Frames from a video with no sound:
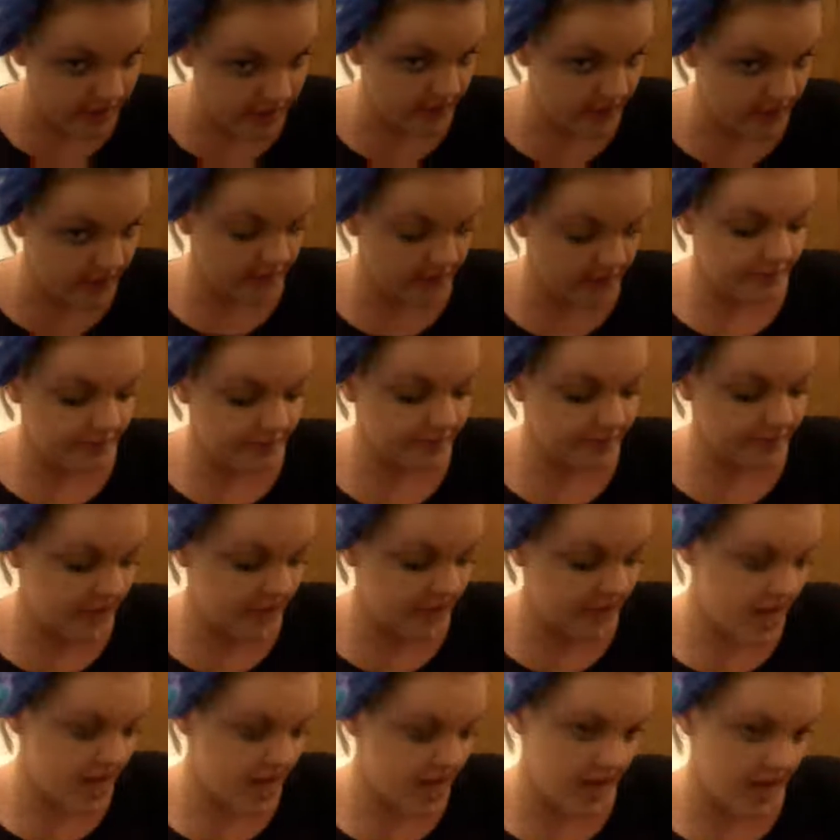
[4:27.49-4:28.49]

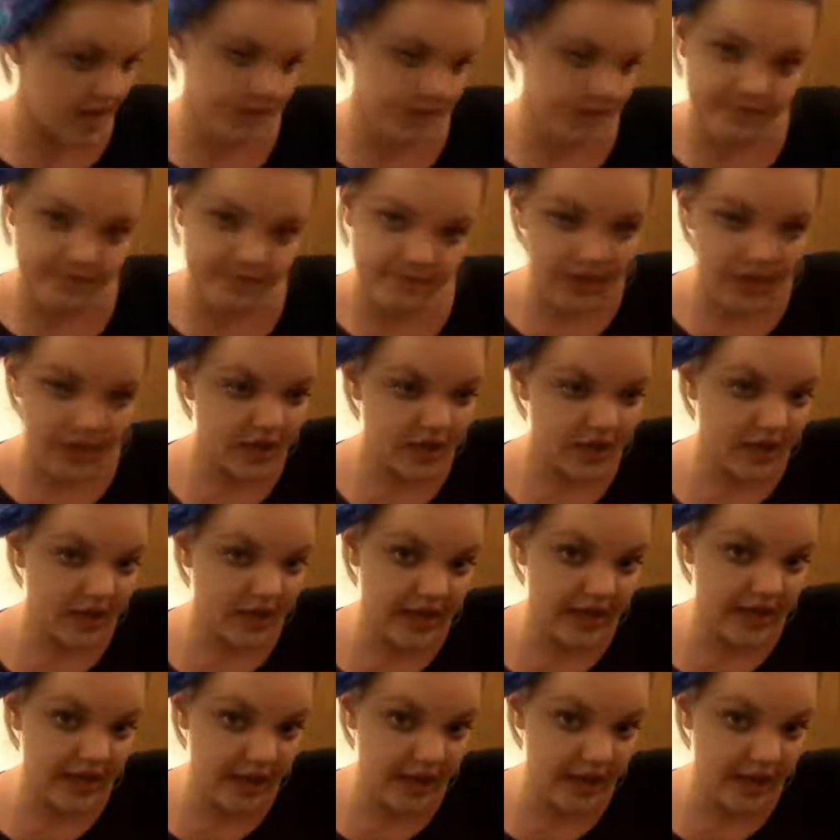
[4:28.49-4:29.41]
Okay. And